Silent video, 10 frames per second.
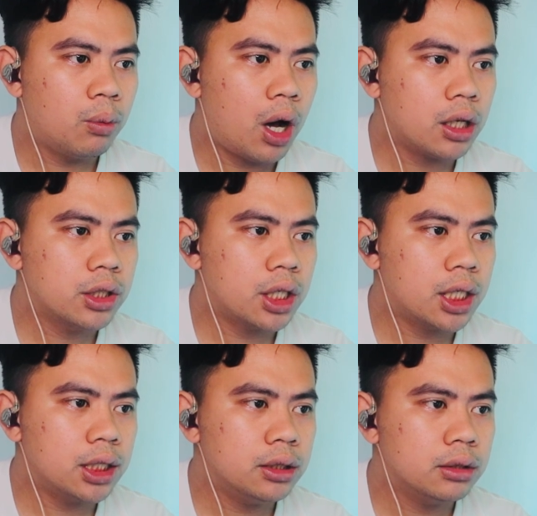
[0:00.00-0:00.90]
Walk
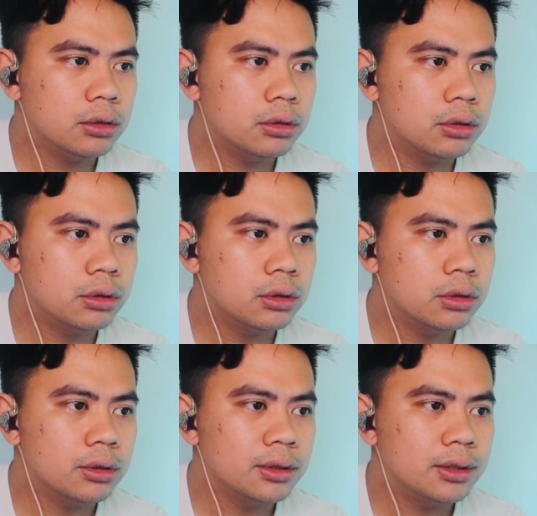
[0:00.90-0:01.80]
girl.
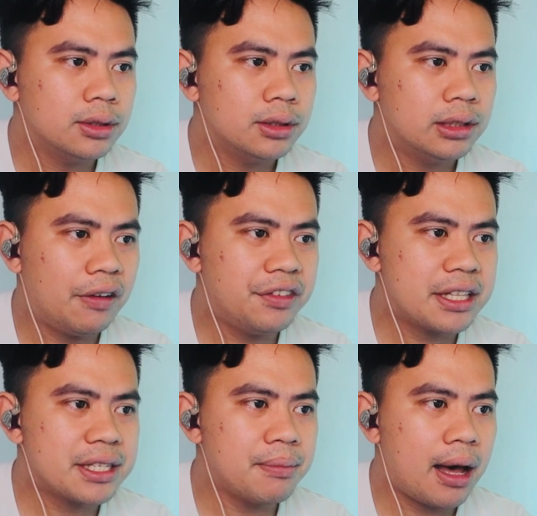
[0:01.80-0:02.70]
Love
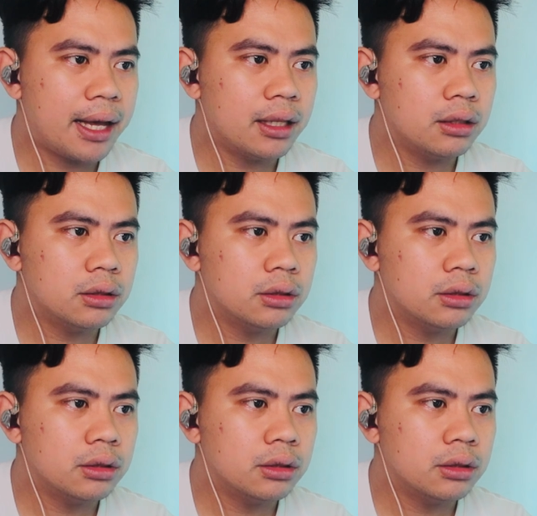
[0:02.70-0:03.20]
that smile.